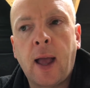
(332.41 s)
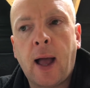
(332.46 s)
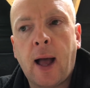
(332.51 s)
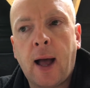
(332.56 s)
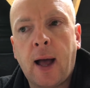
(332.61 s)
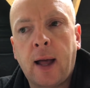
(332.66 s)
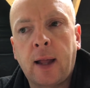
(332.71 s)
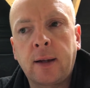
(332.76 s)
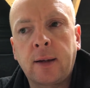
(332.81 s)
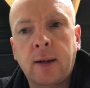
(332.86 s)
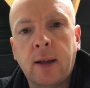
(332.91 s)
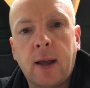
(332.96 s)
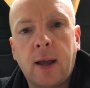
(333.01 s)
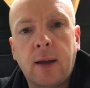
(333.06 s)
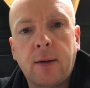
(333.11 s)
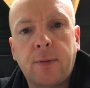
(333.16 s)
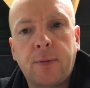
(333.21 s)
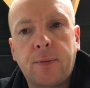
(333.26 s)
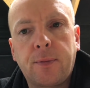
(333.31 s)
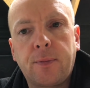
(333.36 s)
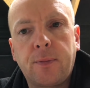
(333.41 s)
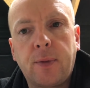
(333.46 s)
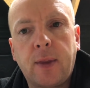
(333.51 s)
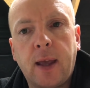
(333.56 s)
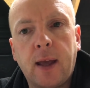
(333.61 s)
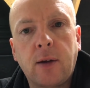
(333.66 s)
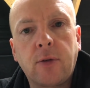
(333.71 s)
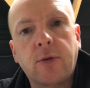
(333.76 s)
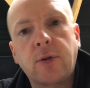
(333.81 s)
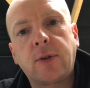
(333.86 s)
And if the
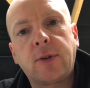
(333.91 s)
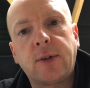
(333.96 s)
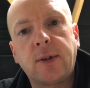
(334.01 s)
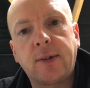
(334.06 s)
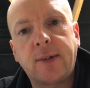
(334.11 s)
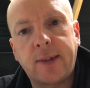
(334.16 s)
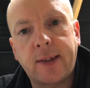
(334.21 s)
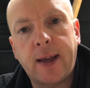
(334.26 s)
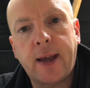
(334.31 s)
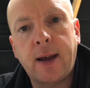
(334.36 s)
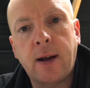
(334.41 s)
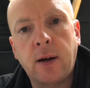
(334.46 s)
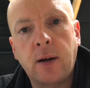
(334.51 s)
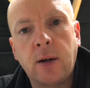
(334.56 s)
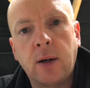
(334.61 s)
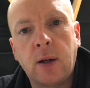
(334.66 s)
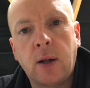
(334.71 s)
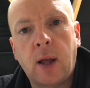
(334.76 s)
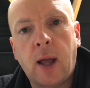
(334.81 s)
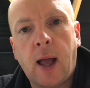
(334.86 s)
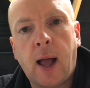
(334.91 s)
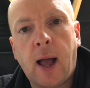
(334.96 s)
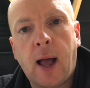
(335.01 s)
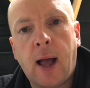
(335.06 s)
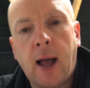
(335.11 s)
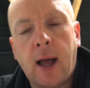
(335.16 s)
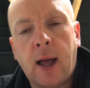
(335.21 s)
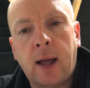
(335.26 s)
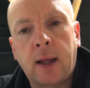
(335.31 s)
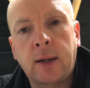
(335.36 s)
interest is there
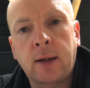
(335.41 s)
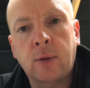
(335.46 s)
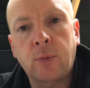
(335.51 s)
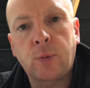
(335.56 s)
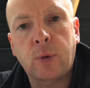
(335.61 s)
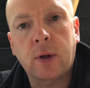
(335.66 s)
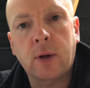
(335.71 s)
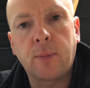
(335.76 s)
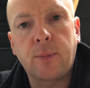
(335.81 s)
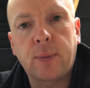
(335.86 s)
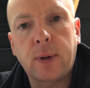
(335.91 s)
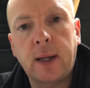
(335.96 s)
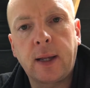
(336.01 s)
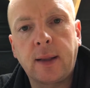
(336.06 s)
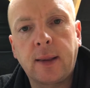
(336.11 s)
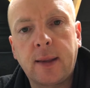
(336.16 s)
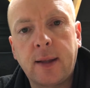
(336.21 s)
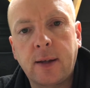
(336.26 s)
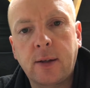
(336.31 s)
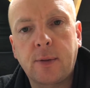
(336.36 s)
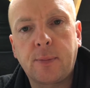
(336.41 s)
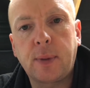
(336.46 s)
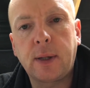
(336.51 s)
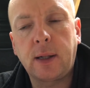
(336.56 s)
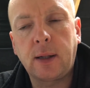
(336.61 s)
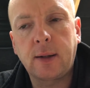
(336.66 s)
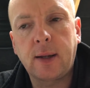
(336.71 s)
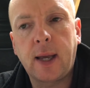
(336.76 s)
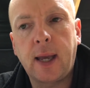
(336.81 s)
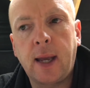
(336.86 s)
and we complete this
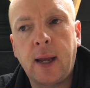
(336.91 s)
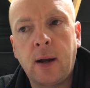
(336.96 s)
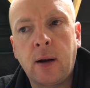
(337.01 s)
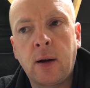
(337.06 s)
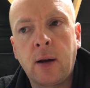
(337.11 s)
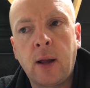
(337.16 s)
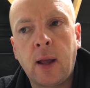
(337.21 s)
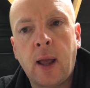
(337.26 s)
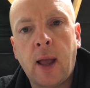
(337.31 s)
build here,